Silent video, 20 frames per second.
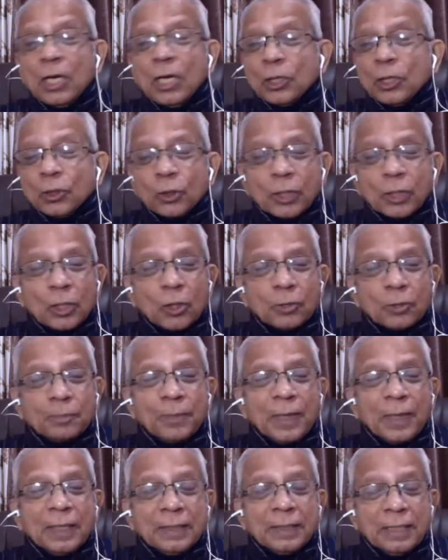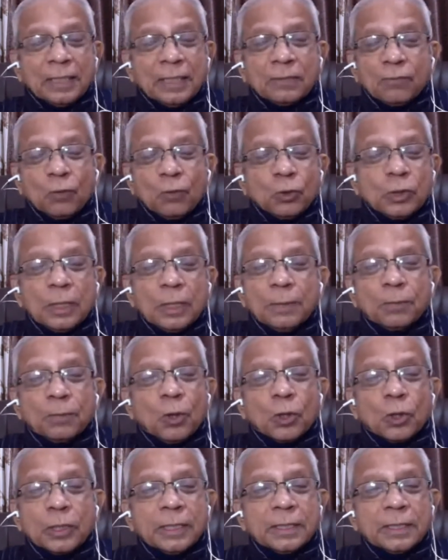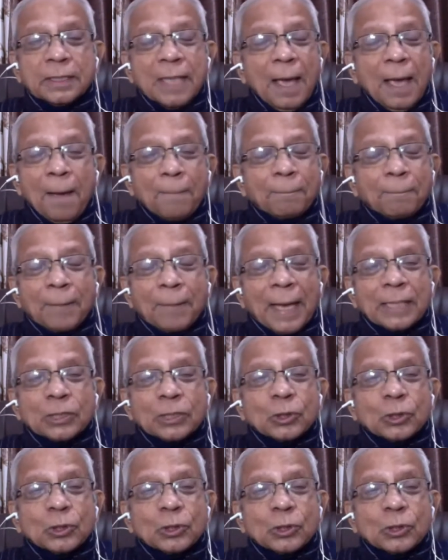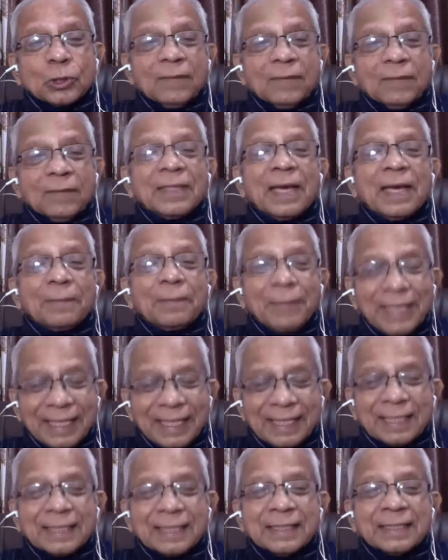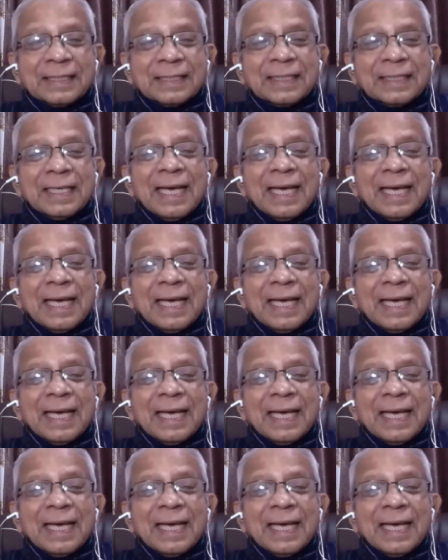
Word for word: You cannot bring these fourteen bodies back to life. They have been killed.